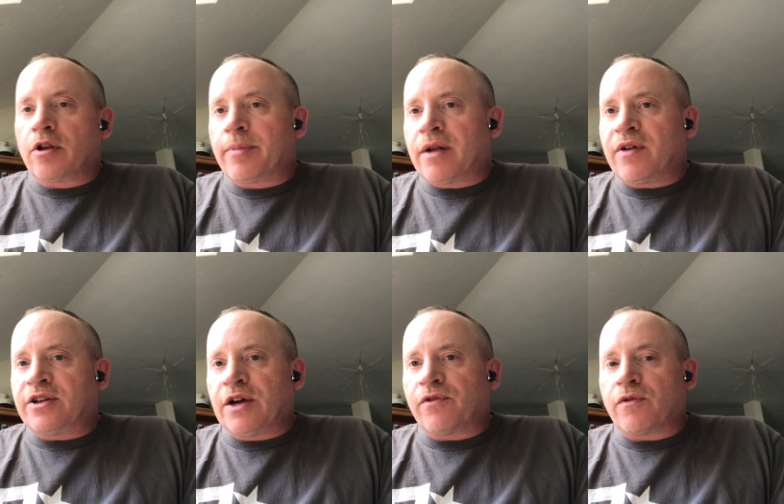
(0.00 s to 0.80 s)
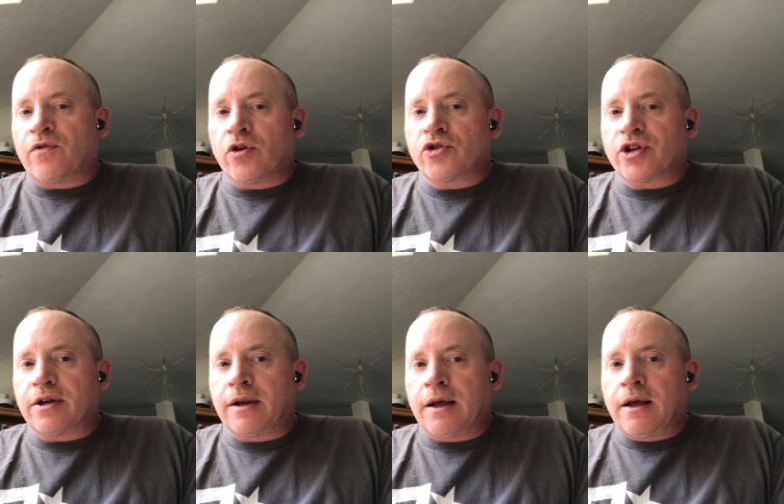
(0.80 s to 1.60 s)
bit of a different
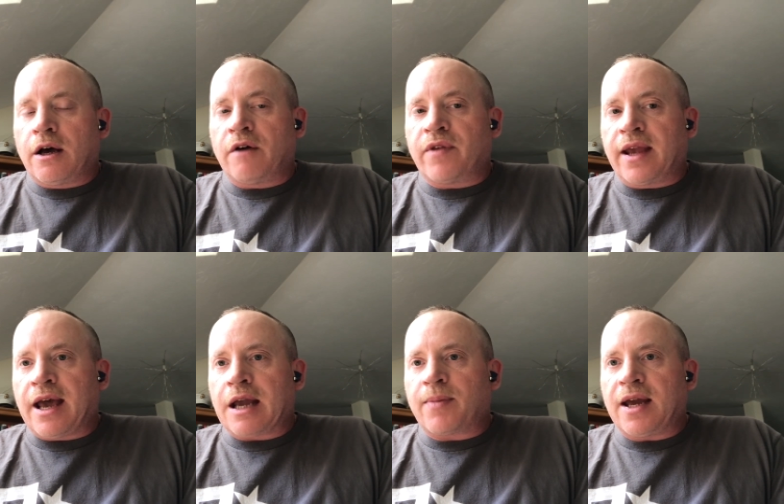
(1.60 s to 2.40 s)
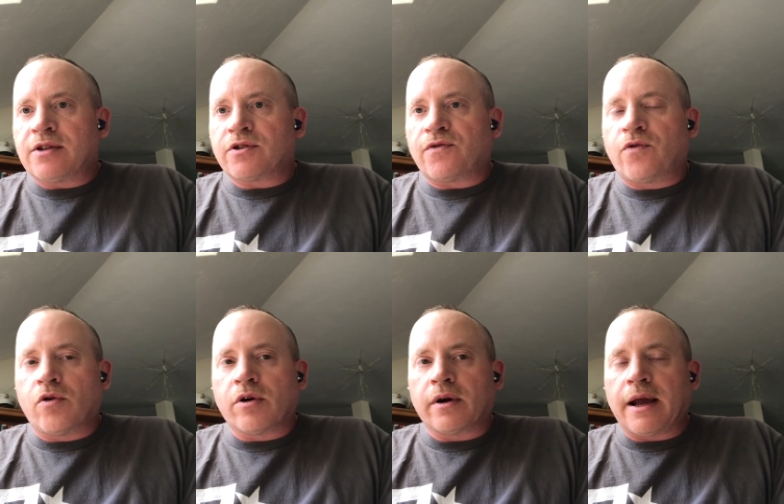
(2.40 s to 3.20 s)
version of the Jagdpanzer
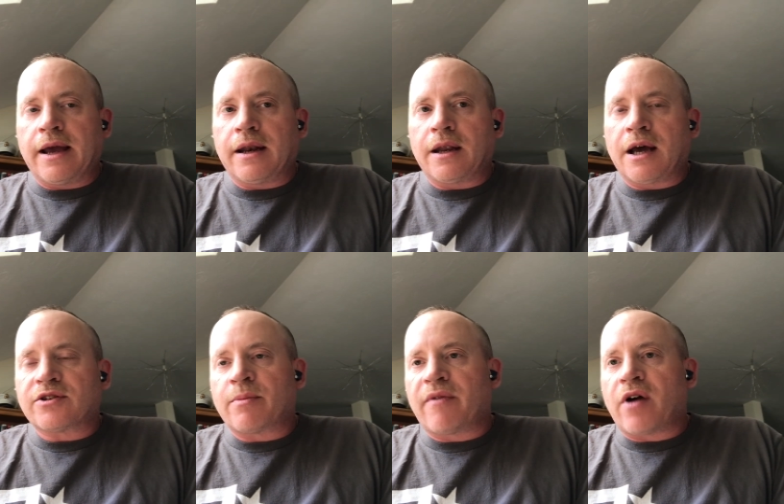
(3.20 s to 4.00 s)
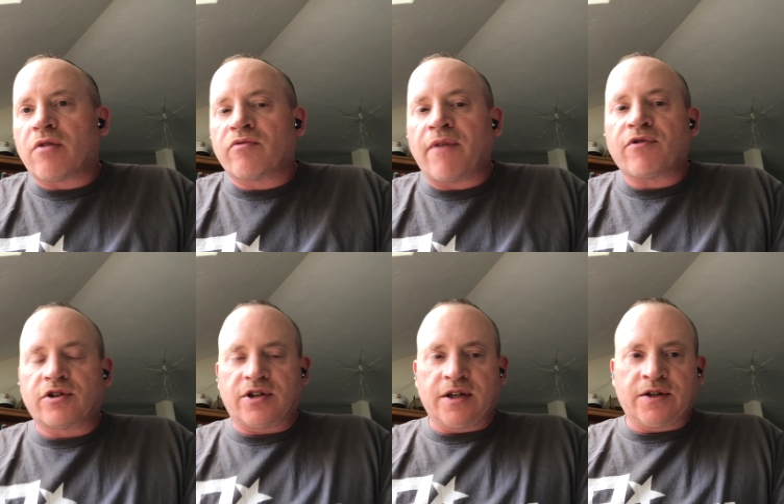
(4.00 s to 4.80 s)
IV, and some of our
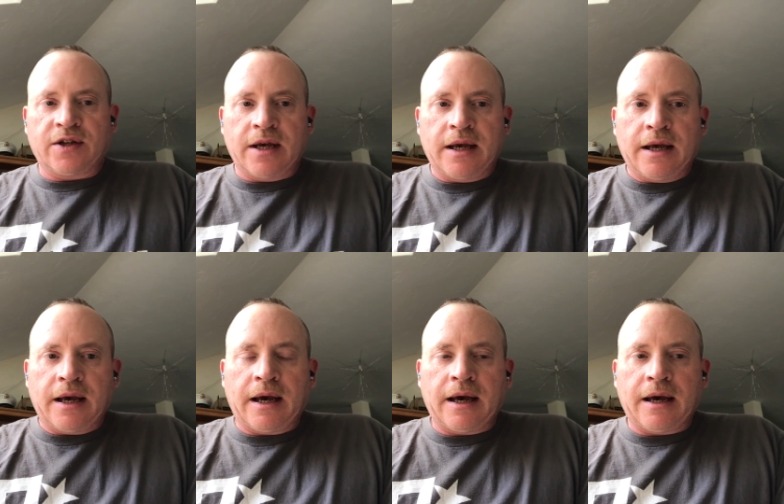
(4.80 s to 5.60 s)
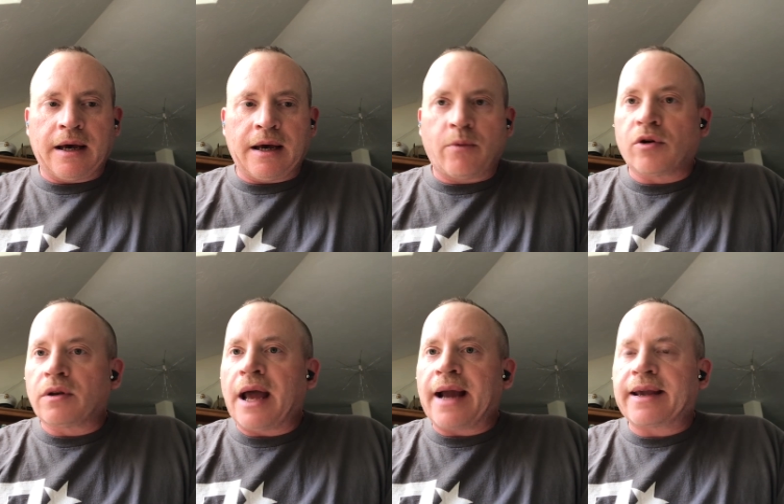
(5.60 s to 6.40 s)
references were
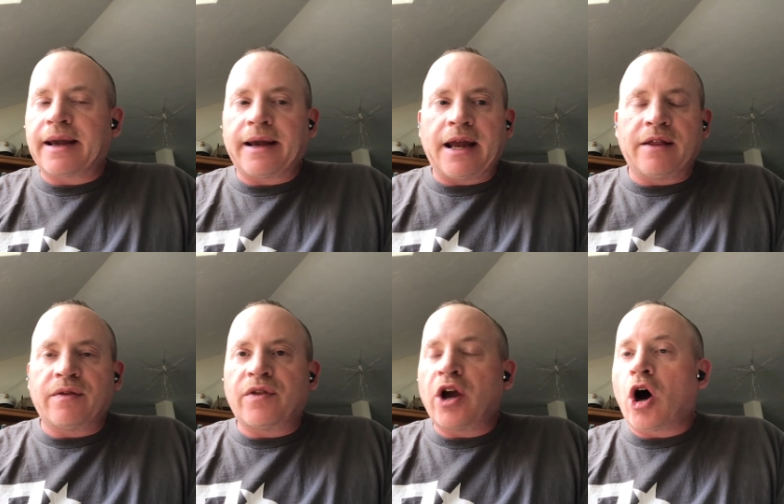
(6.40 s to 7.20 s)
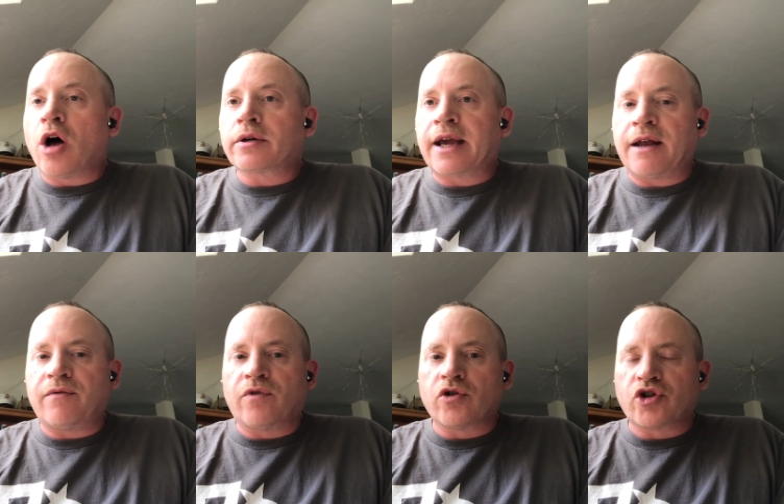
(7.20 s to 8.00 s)
lacking in the Alket
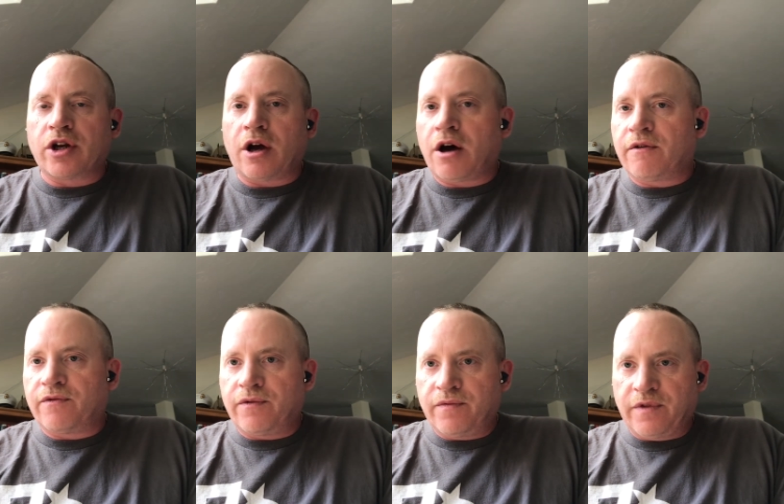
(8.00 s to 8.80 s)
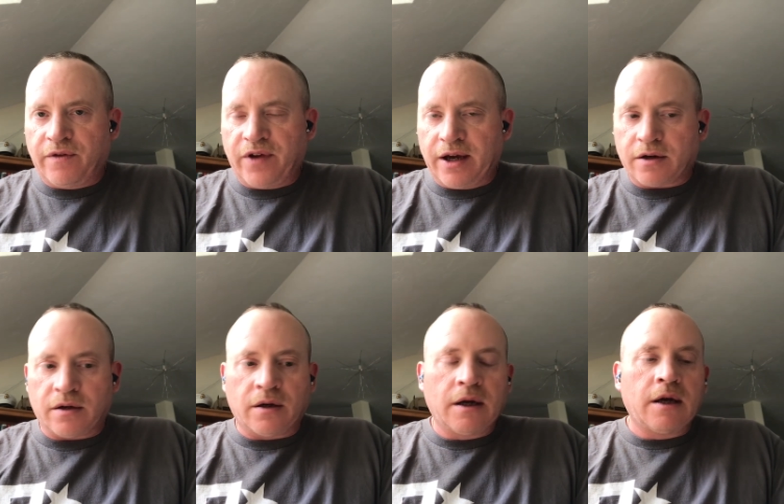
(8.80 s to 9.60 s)
version of the vehicle.
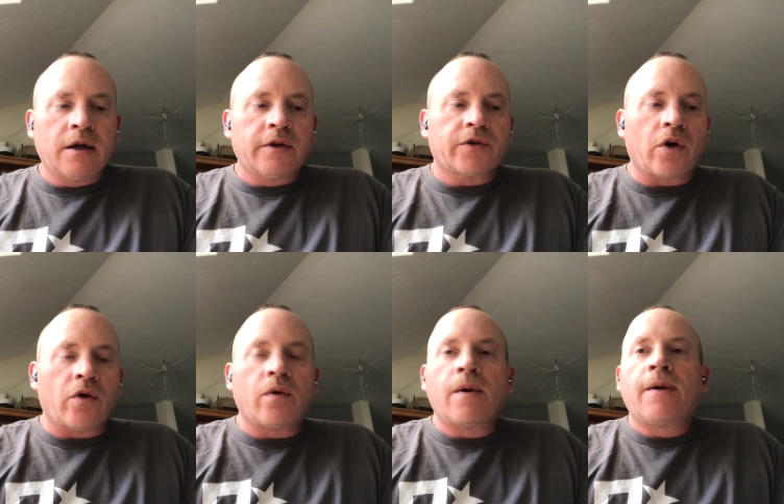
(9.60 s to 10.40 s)
So